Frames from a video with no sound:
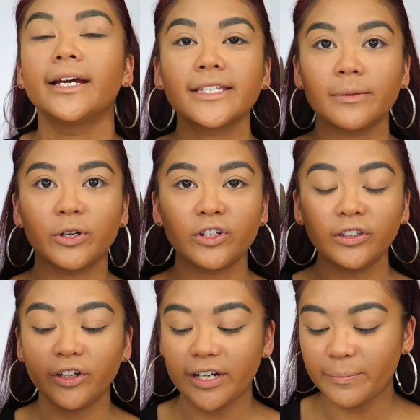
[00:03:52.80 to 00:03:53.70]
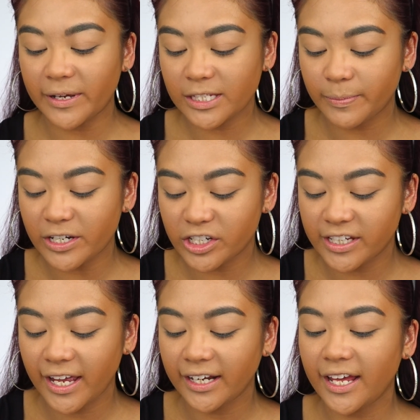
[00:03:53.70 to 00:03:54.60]
Next, I'm going to load up my sponge
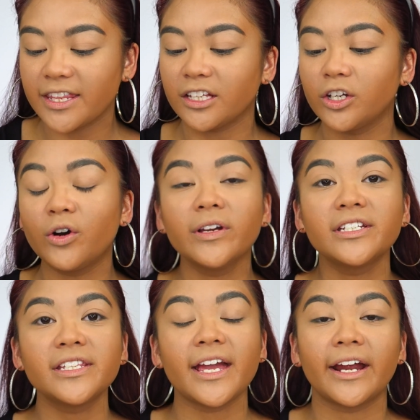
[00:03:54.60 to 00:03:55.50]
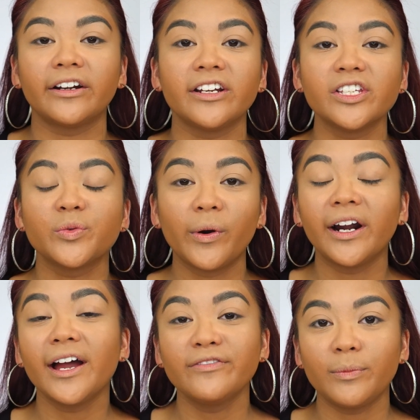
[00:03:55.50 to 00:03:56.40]
again and then go into the areas where
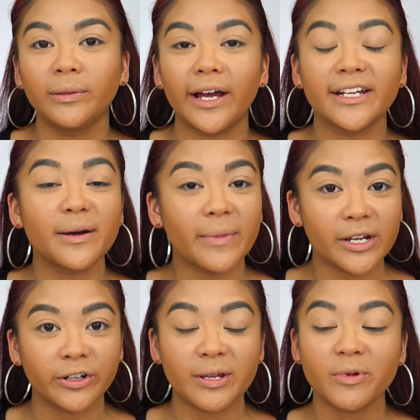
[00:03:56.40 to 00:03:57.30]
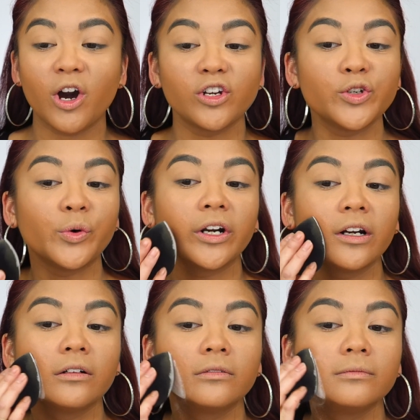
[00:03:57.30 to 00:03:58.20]
I've applied my cream contour.